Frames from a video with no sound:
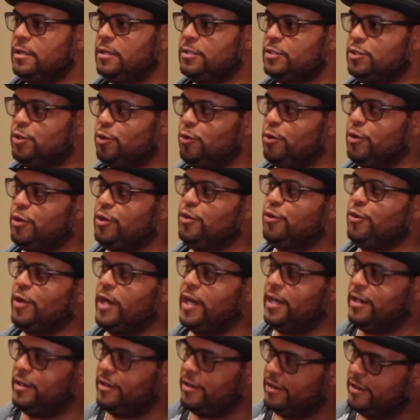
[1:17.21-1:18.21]
toward
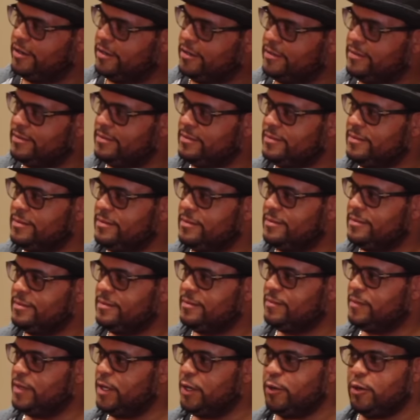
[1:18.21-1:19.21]
greater,
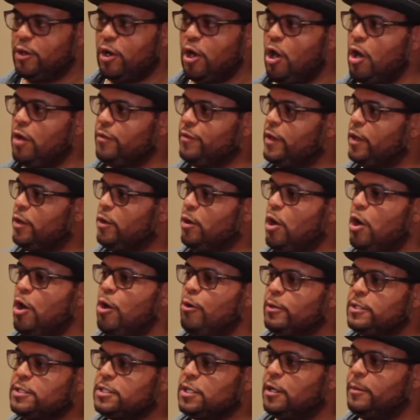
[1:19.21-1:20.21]
there are there are
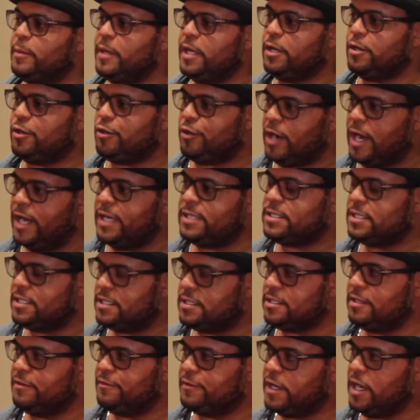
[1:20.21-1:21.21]
always going to be
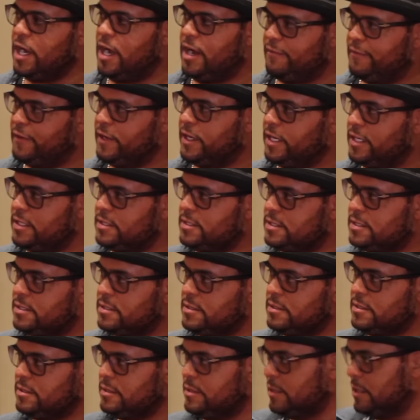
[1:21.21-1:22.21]
crises of confidence.
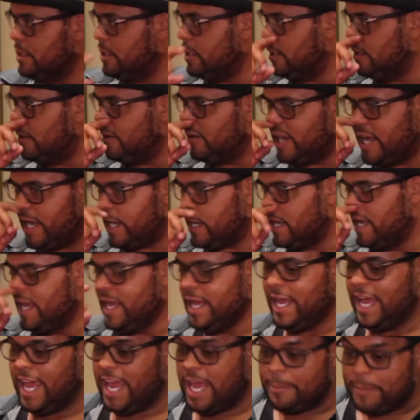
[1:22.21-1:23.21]
You know, like,
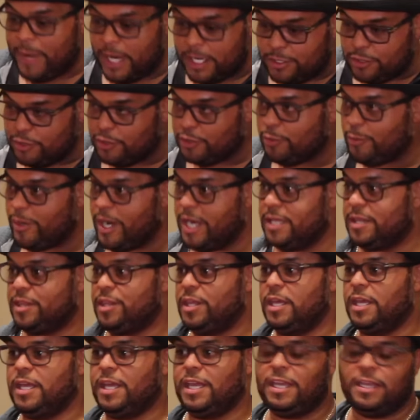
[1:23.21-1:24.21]
am I doing the right
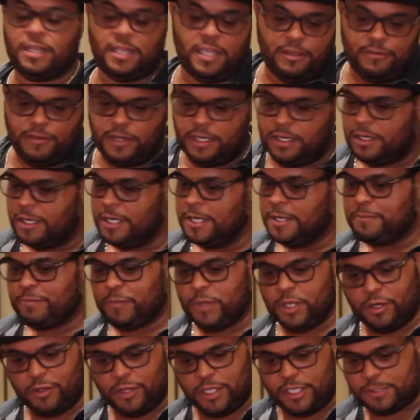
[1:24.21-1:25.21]
thing? E even
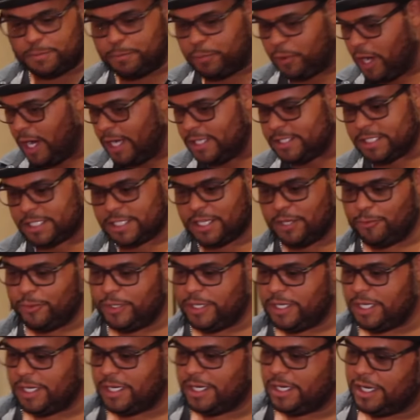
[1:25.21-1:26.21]
you know this project that we
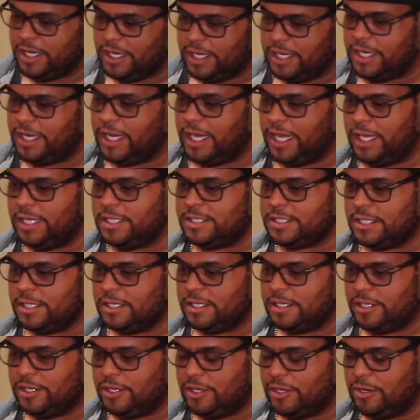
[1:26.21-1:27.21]
did in in
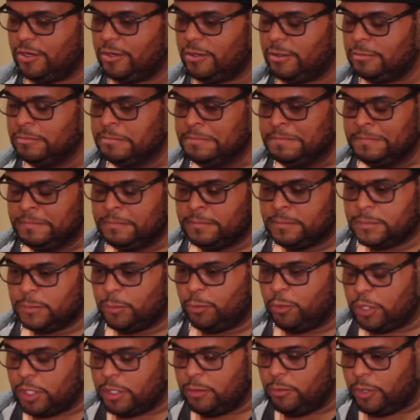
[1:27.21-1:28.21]
Asia. You know,
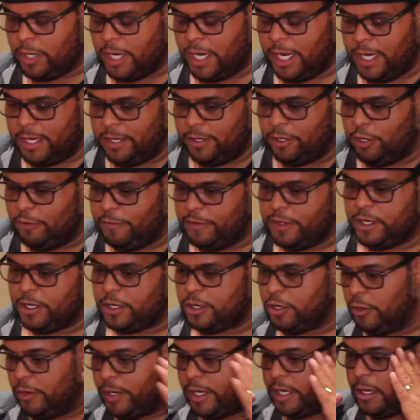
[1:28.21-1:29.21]
we're we're heading over there,
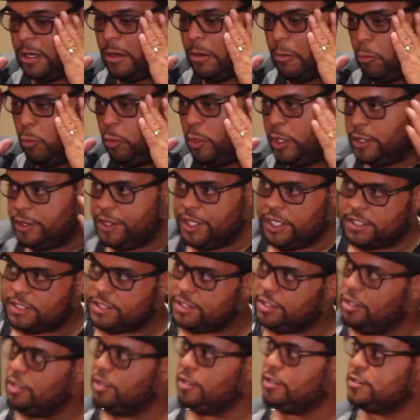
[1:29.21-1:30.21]
going, will these
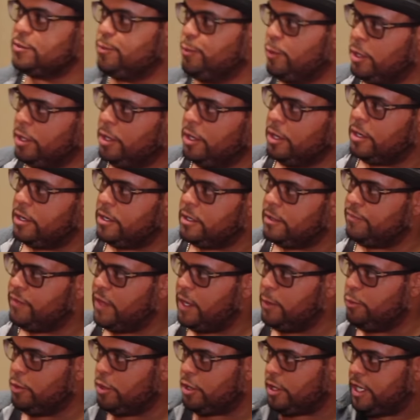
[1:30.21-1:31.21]
songs work?
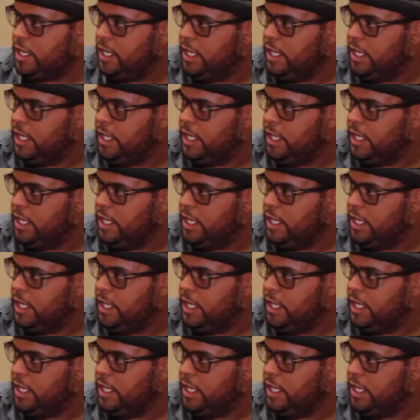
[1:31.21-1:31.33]
They work